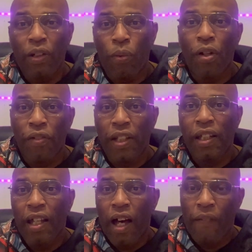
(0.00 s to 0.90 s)

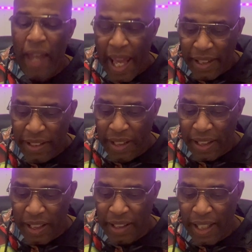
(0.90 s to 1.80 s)
worthy of added to your
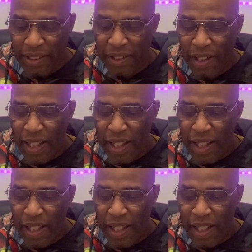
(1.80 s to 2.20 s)
collection.